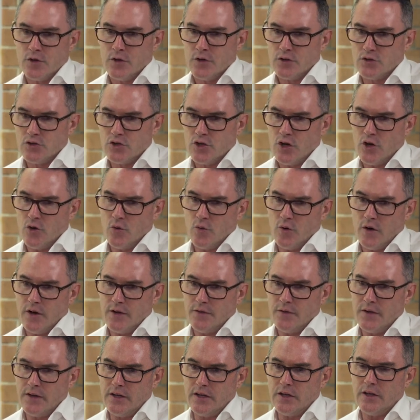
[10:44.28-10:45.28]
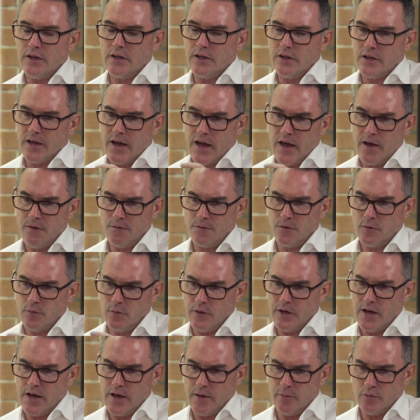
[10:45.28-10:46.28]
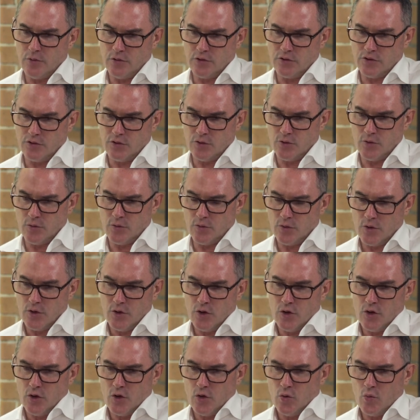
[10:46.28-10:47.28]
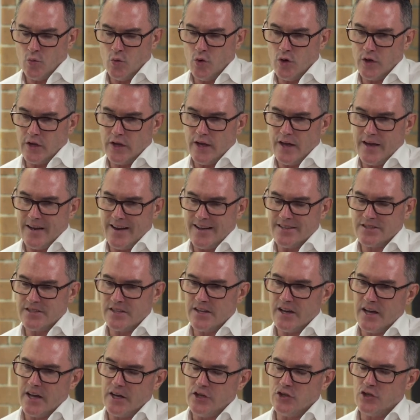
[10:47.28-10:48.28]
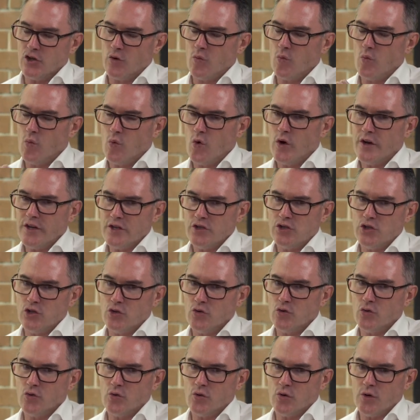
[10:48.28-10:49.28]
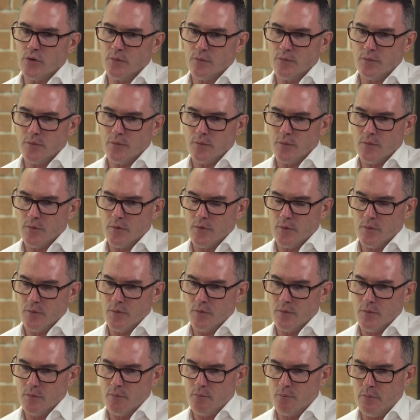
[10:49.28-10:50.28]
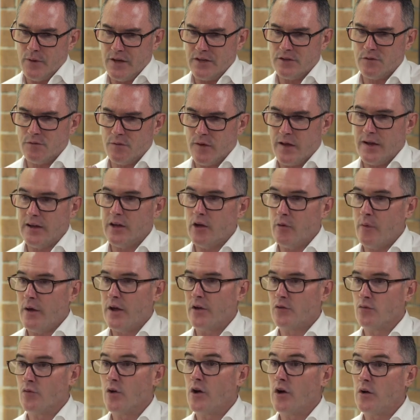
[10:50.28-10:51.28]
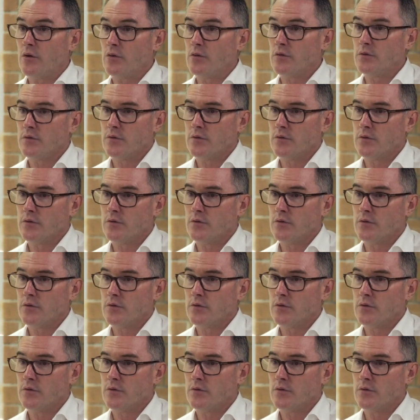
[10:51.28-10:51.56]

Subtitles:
So I think you have to be able to work out as an agent, what is your best value add role?